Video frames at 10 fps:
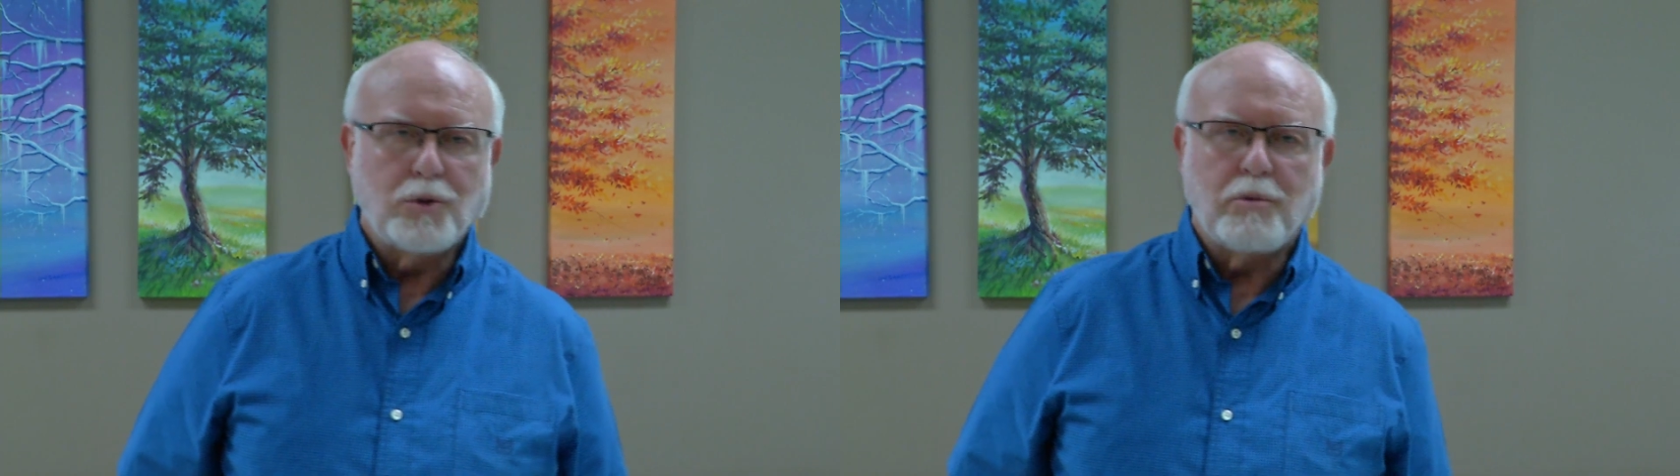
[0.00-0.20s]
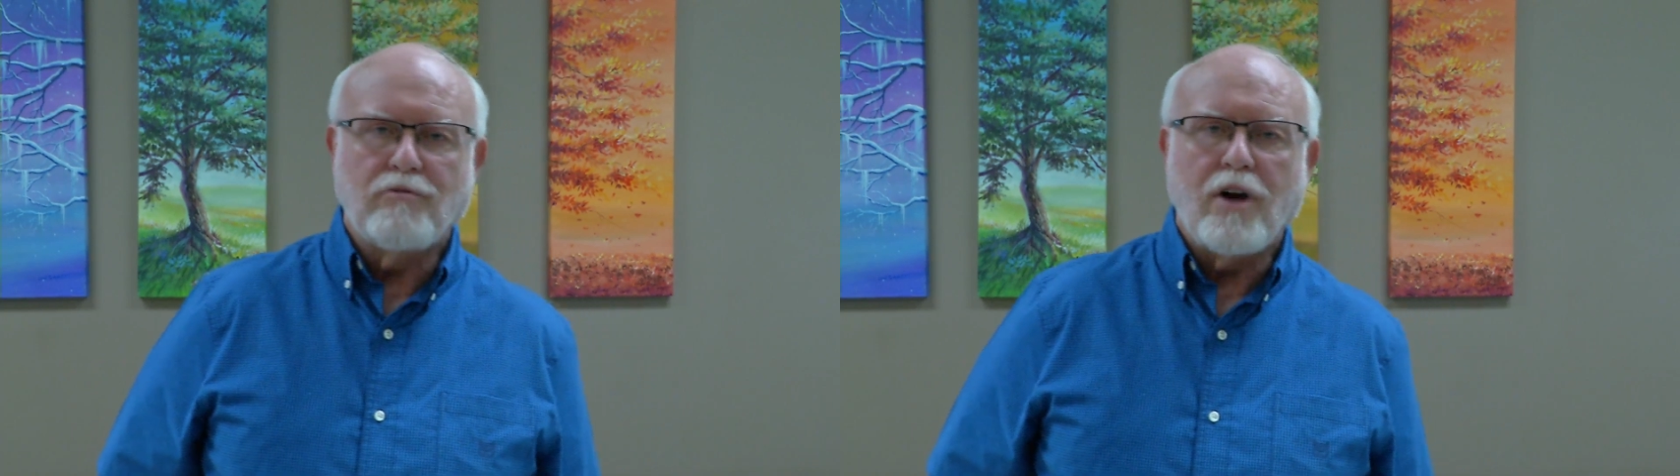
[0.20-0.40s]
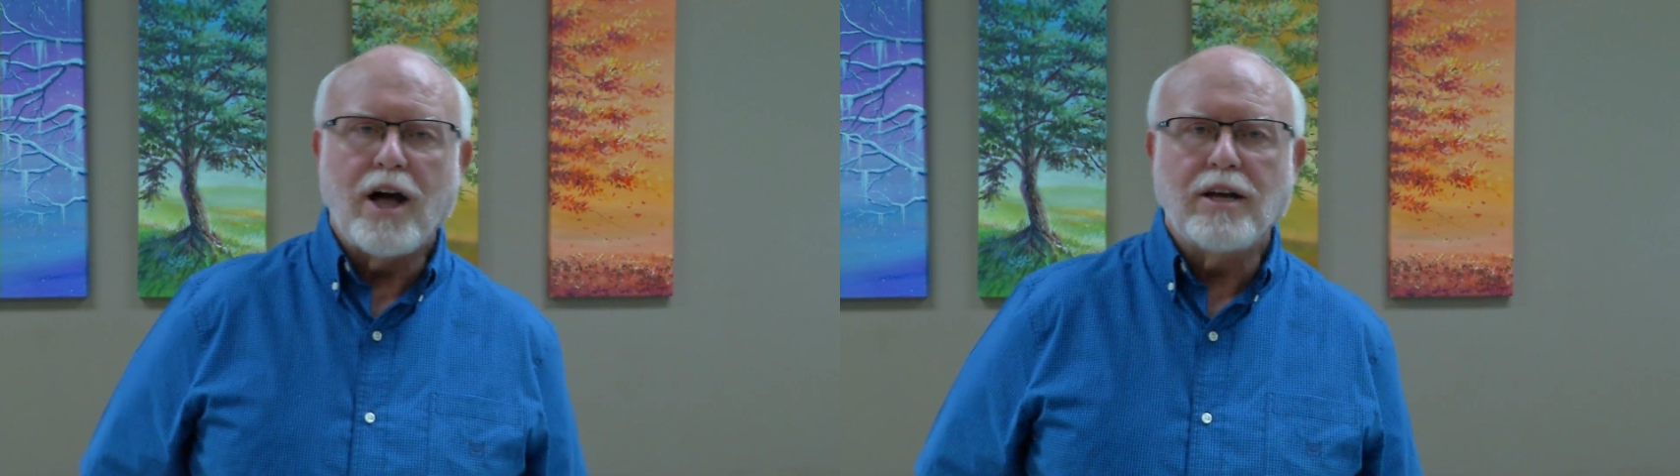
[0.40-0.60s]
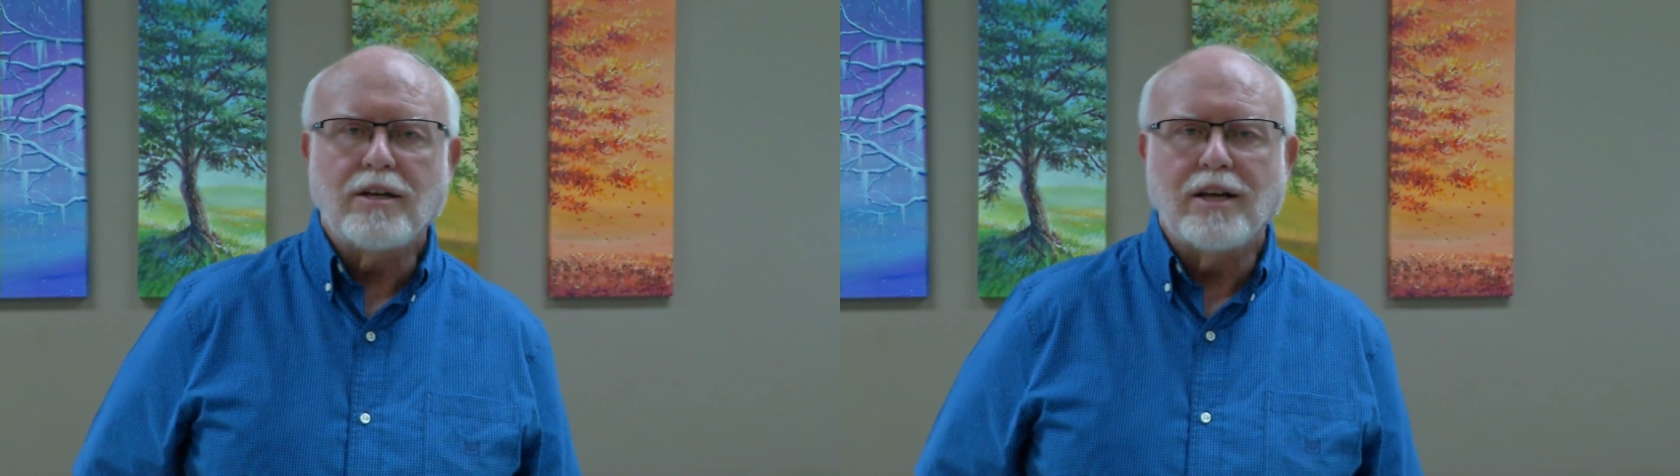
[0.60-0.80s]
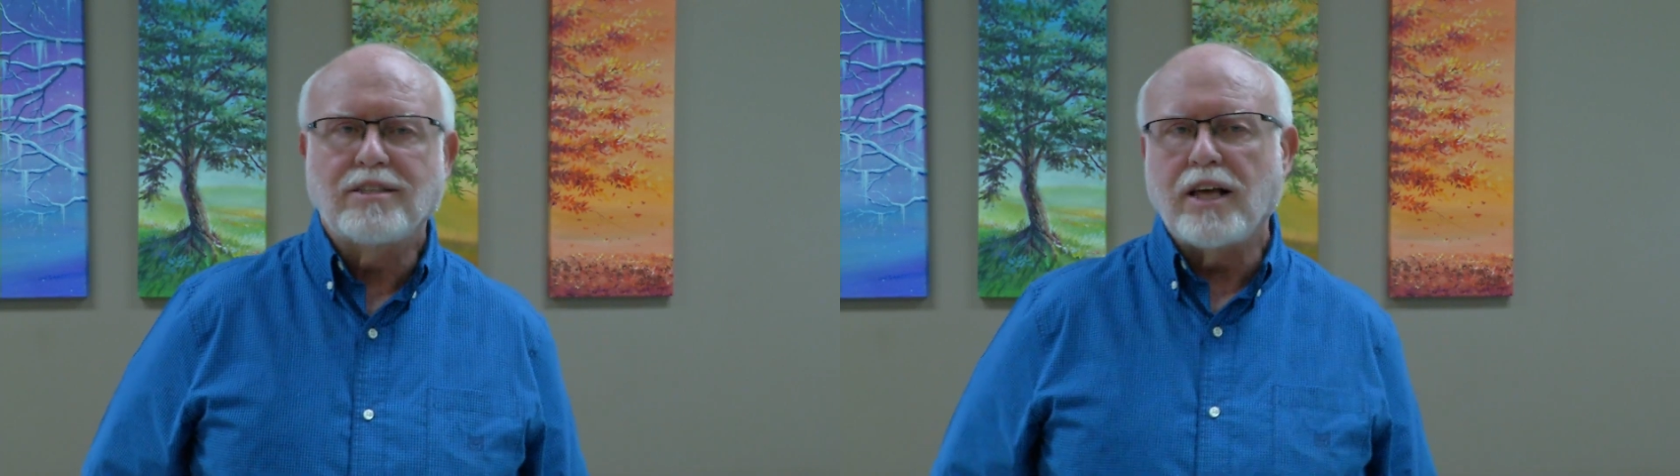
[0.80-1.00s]
to
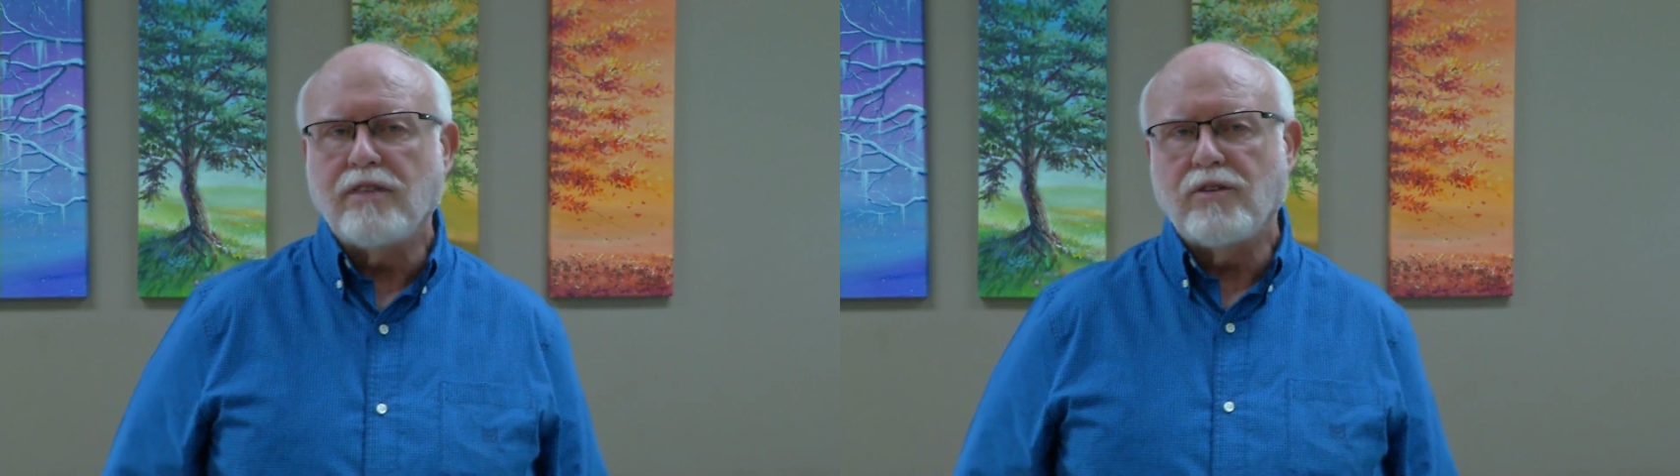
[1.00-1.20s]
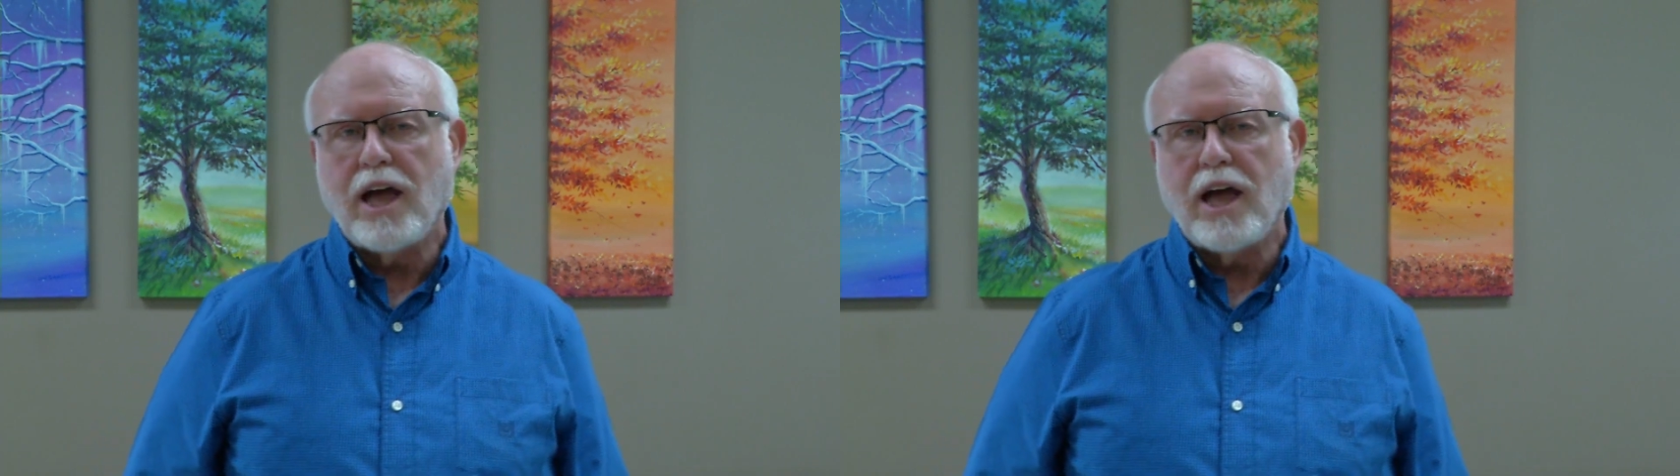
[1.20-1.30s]
provide a safe